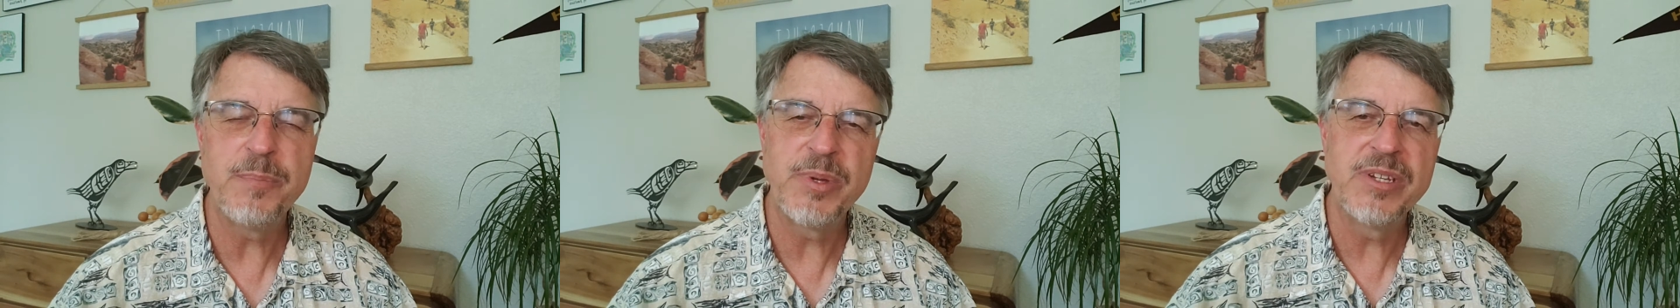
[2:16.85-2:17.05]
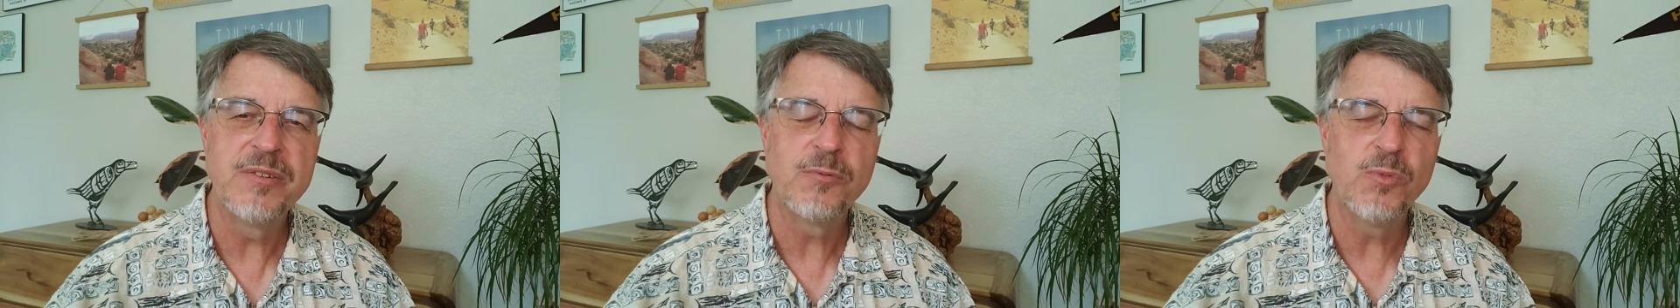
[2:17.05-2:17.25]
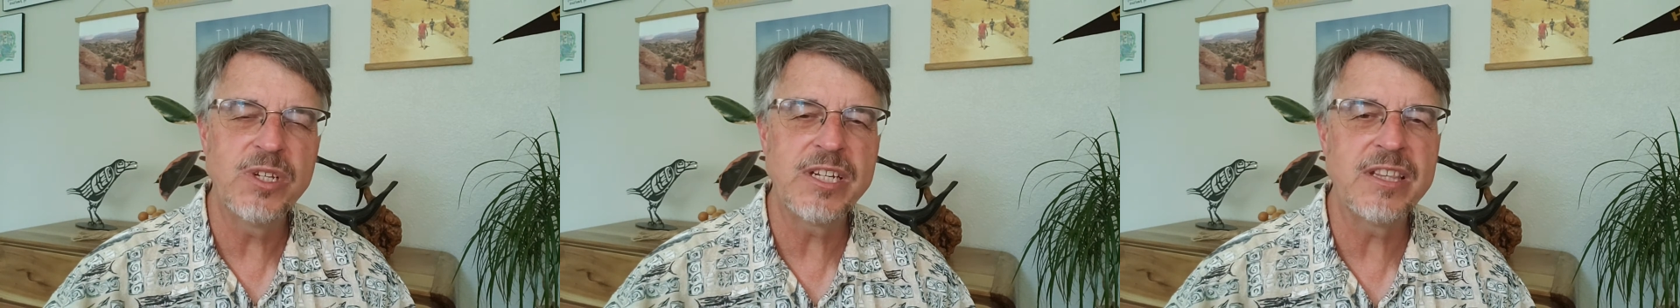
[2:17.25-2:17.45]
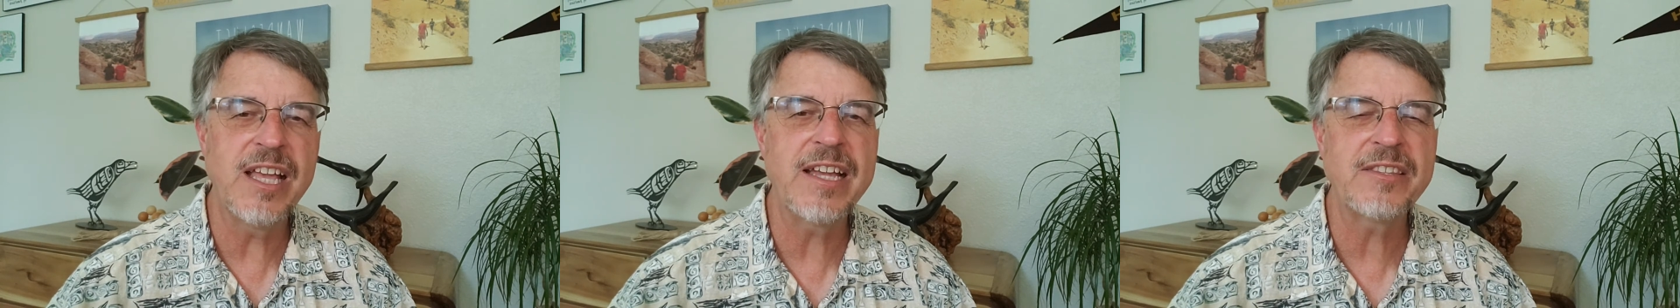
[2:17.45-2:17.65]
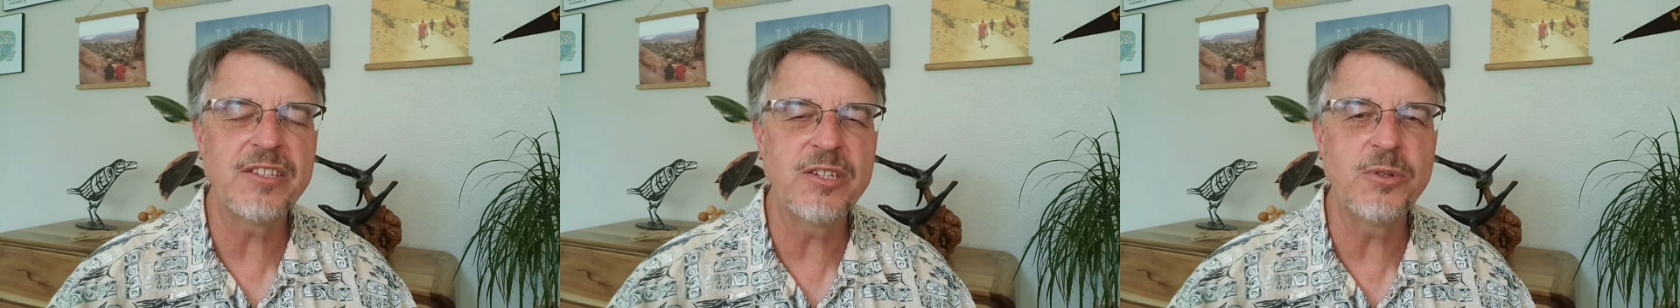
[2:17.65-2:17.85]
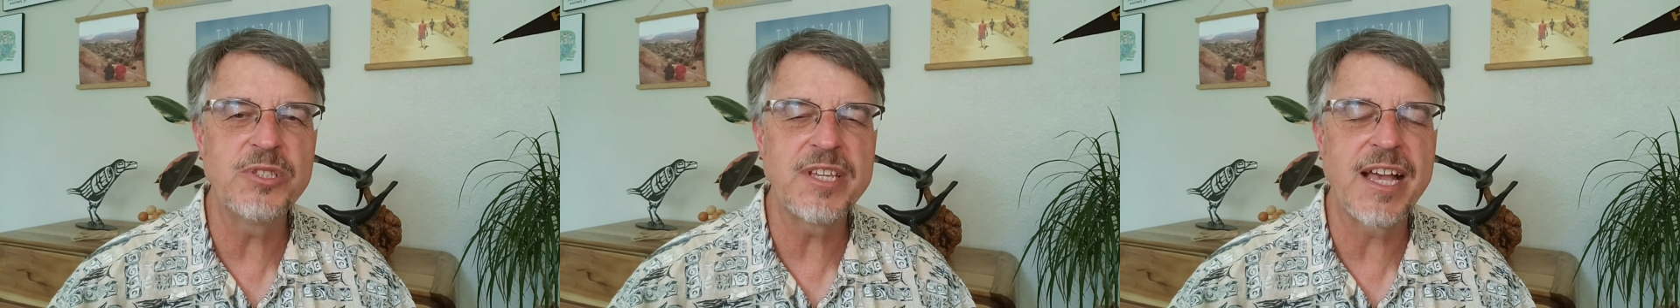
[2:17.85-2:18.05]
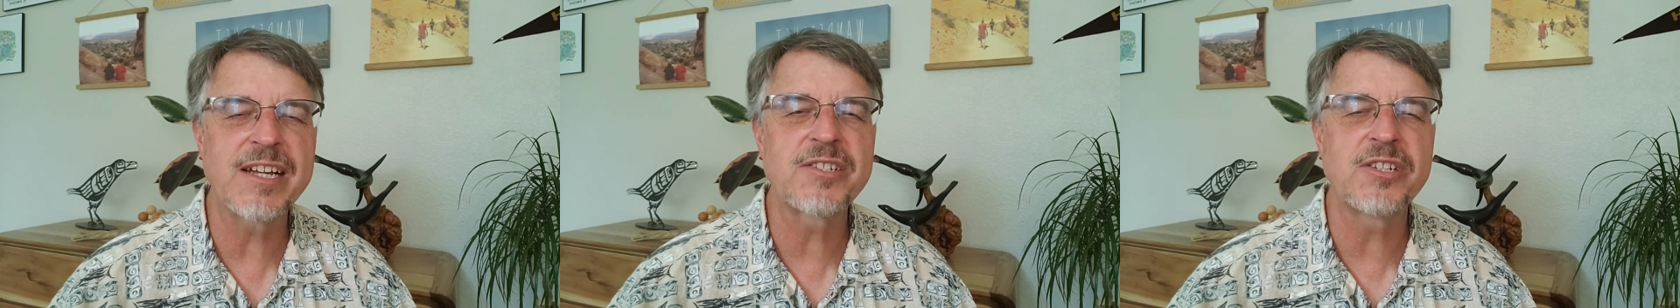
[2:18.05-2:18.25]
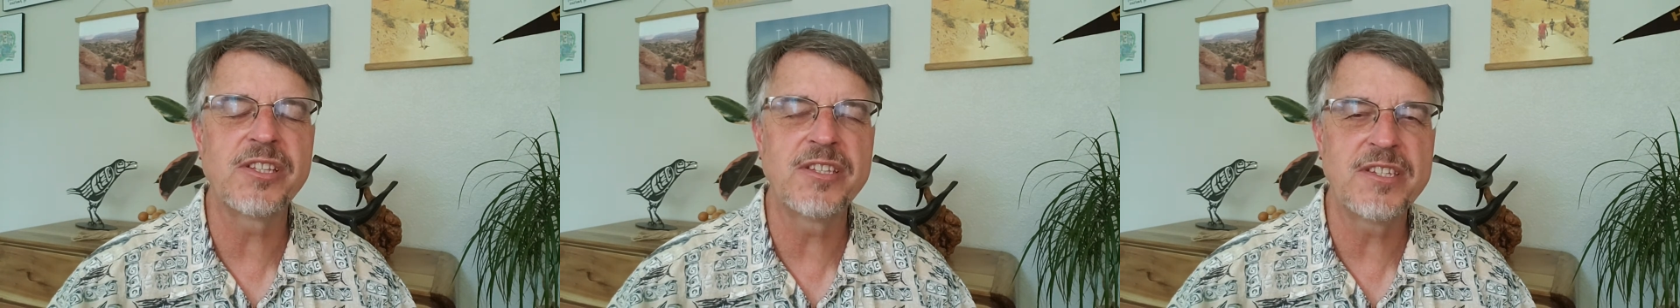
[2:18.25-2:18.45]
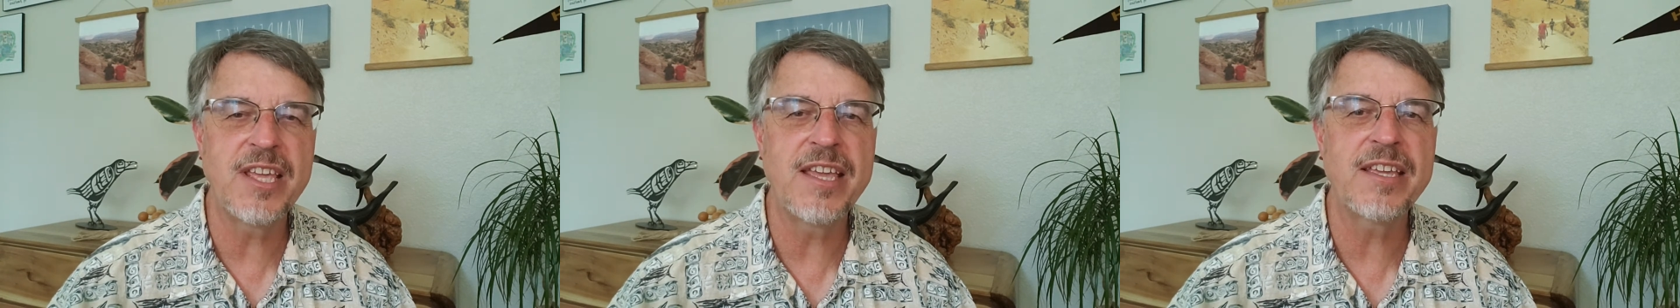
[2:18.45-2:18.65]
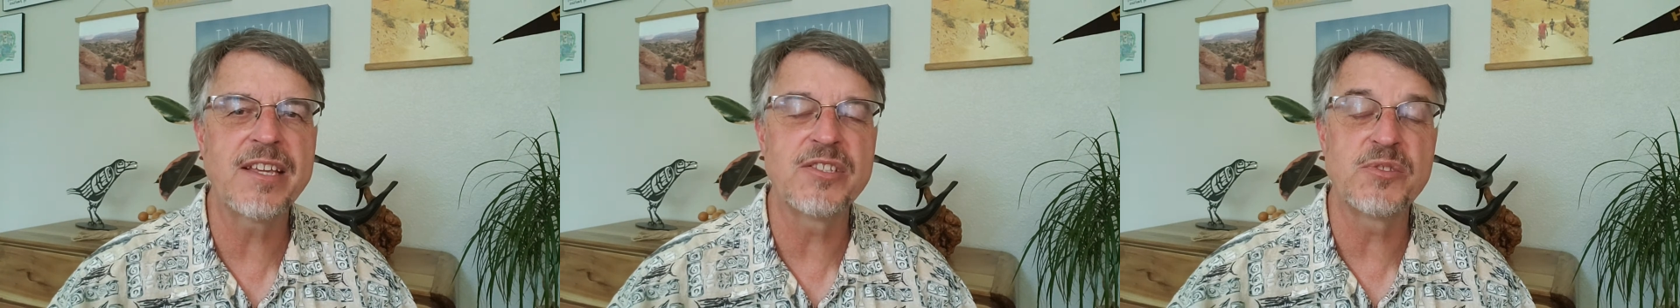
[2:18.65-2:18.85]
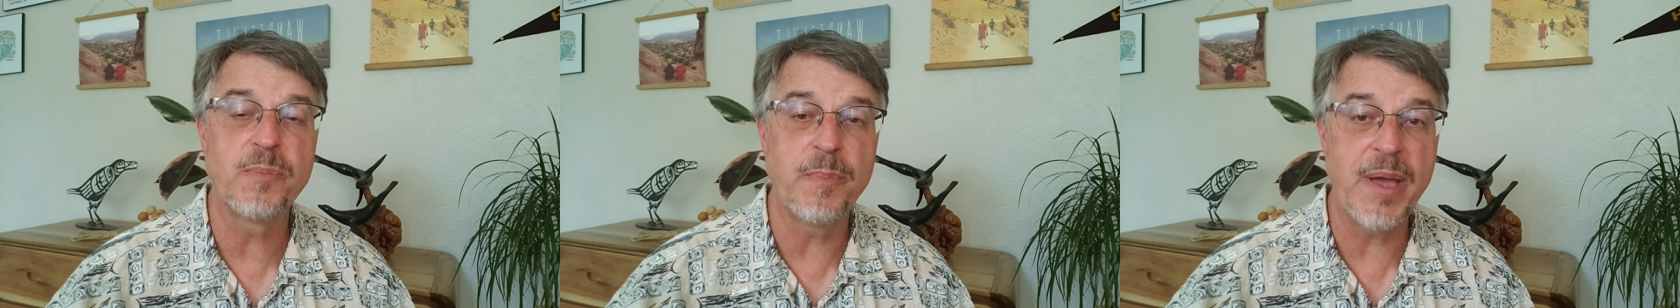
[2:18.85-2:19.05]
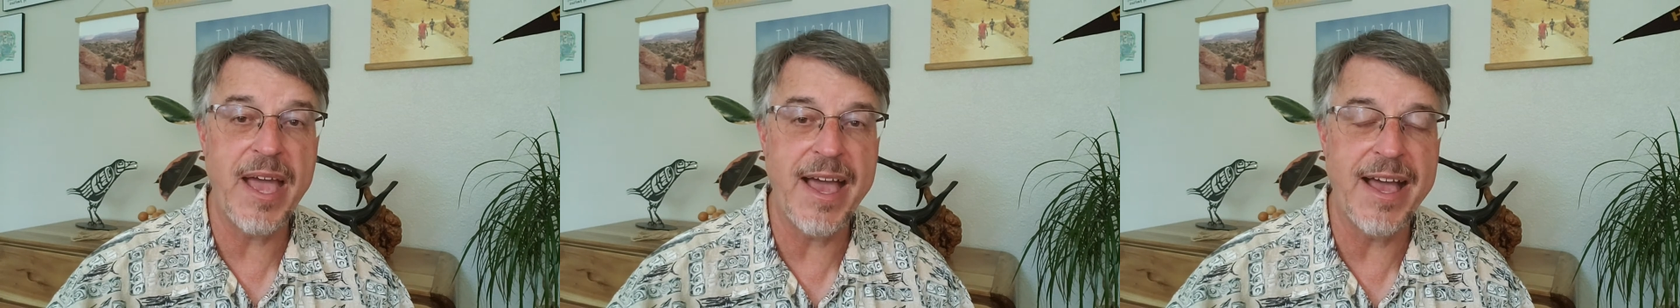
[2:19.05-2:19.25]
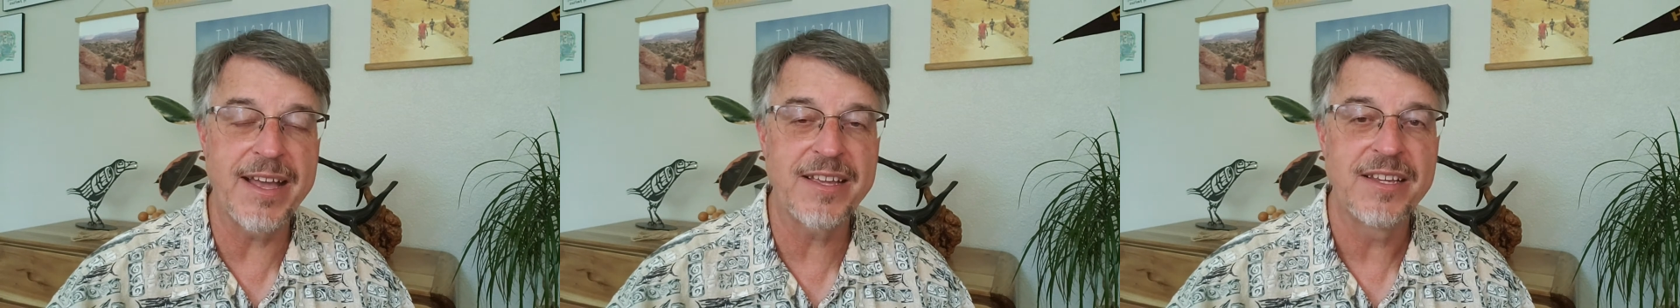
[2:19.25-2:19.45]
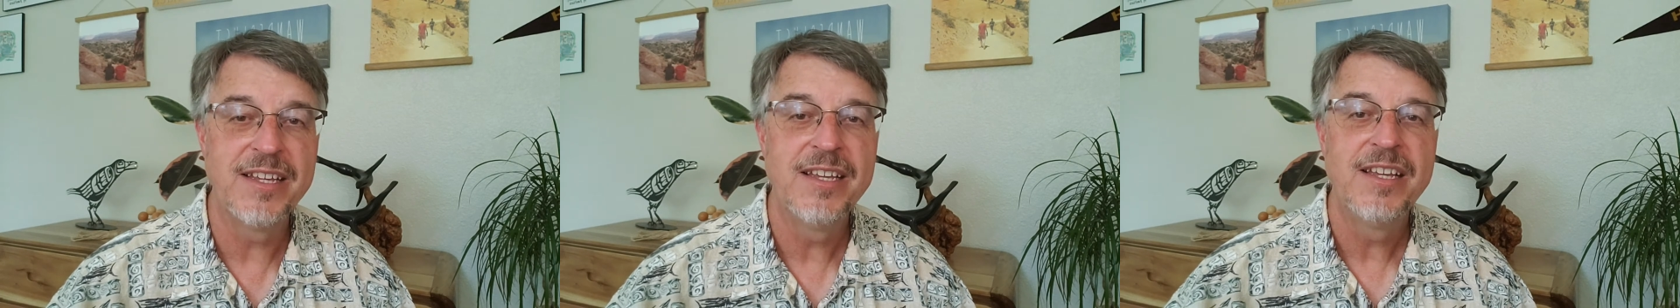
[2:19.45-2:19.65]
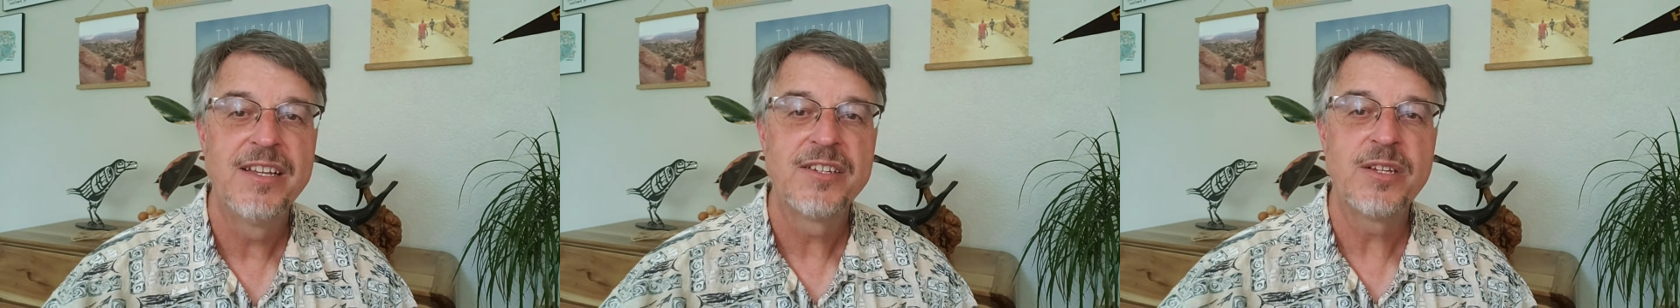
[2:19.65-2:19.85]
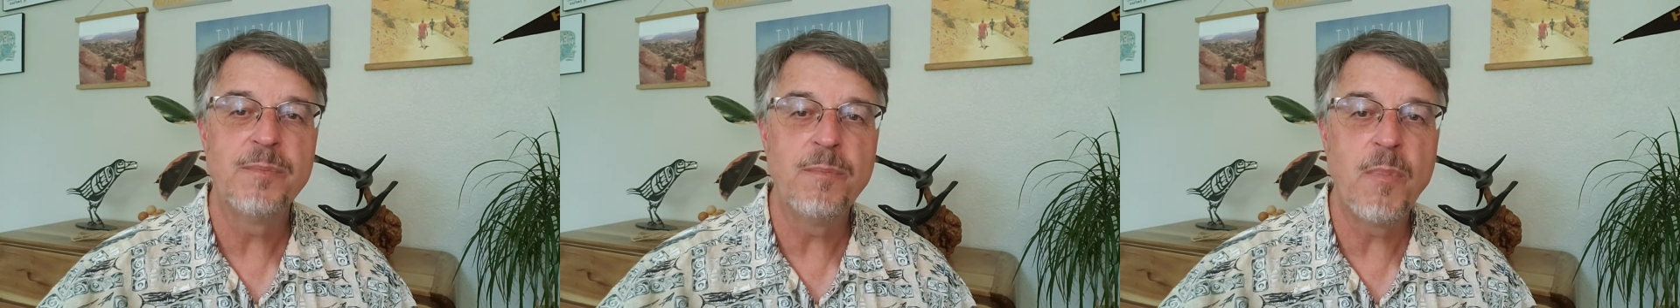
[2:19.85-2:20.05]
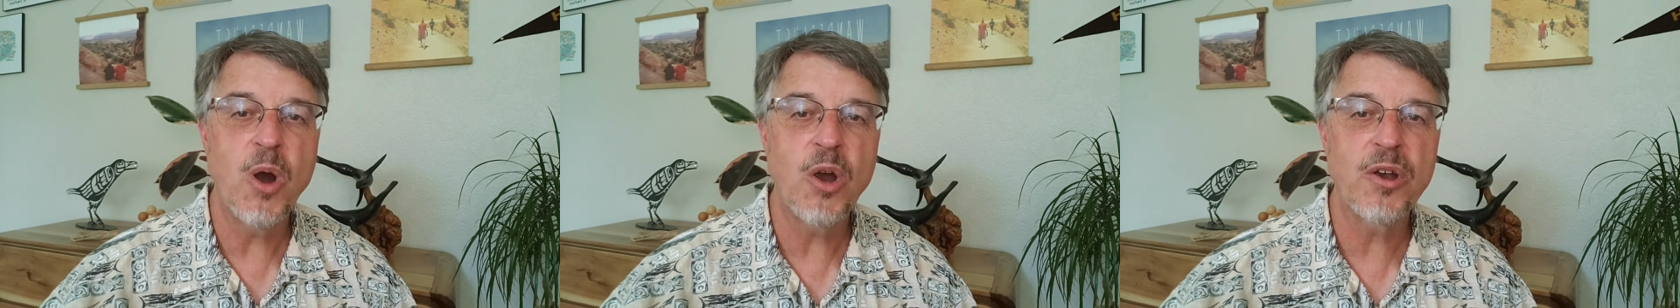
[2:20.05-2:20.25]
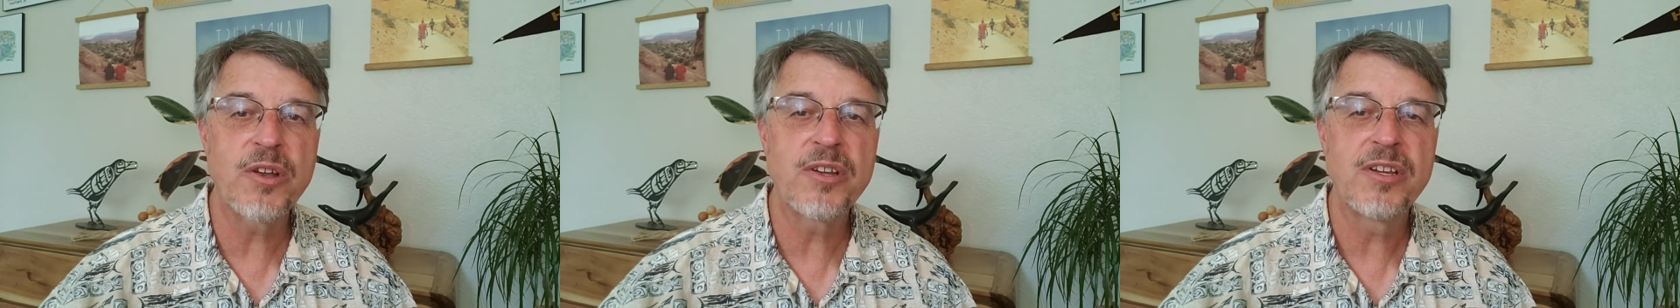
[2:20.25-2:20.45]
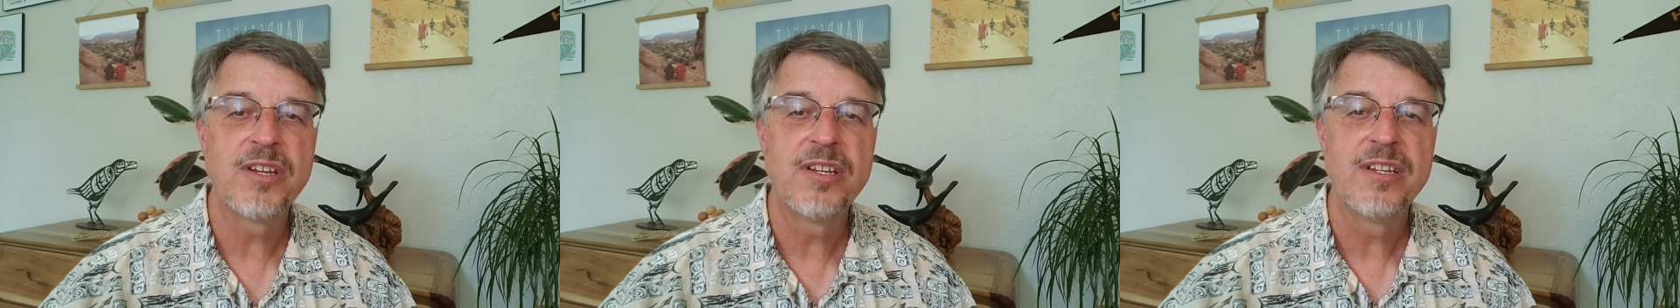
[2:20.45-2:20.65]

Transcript: And what I'd like to do is actually take us back to Mark